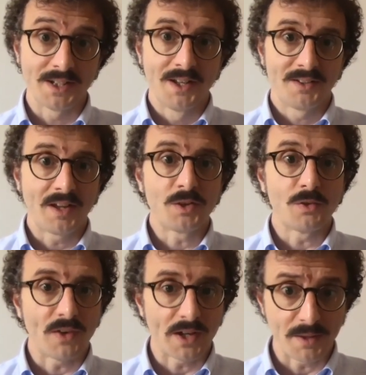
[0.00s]
Thank you,
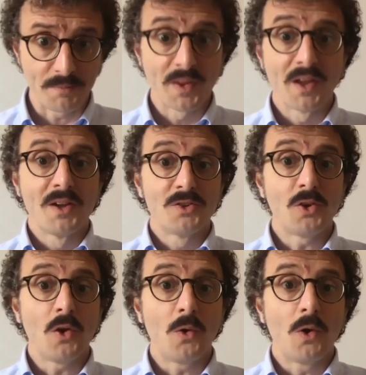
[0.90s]
Faya.
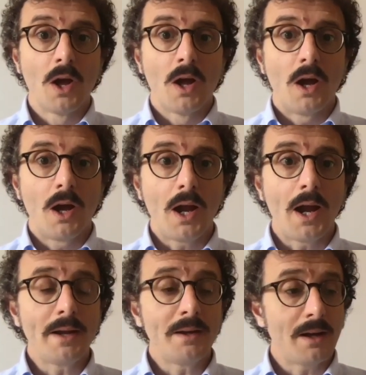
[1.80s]
So
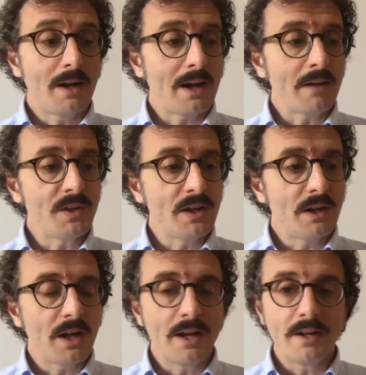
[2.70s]
I arrived there,
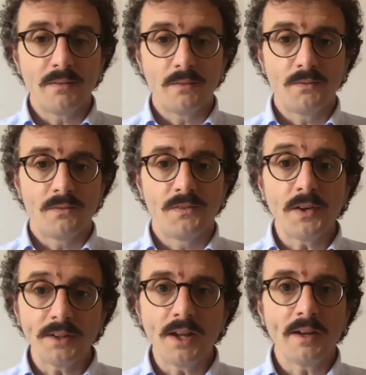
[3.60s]
and the first
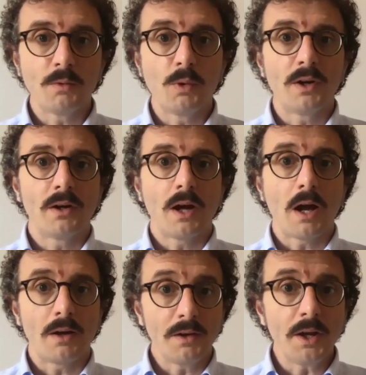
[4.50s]
days were
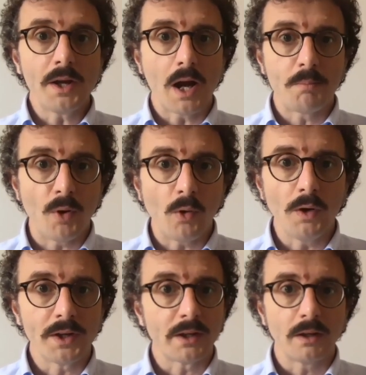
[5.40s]
really
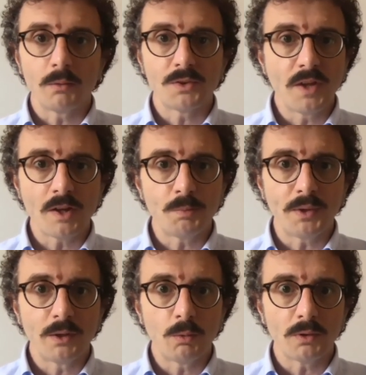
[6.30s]
appalling. I was desperate.
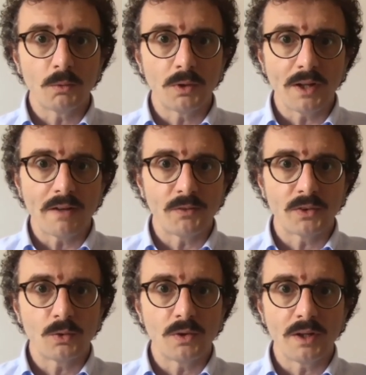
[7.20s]
What I have to do
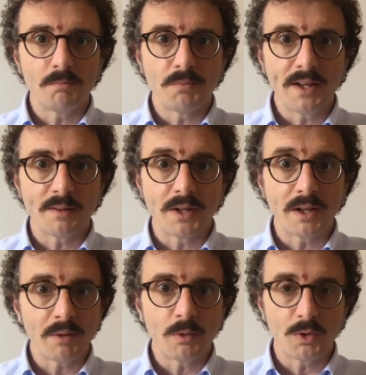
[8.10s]
in a basement? I mean,
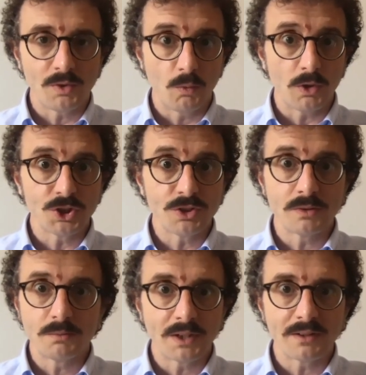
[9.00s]
it was in Washington,
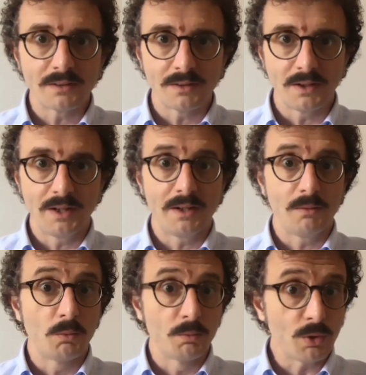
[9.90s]
but in a
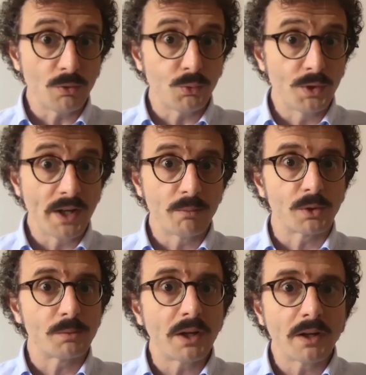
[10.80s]
beautiful neighborhood,
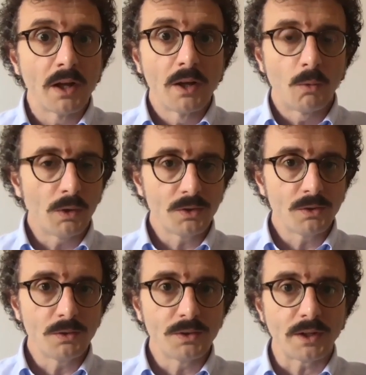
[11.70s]
but what to do
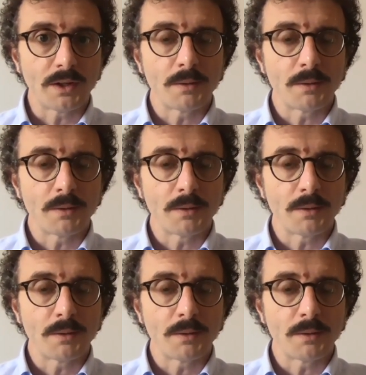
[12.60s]
there?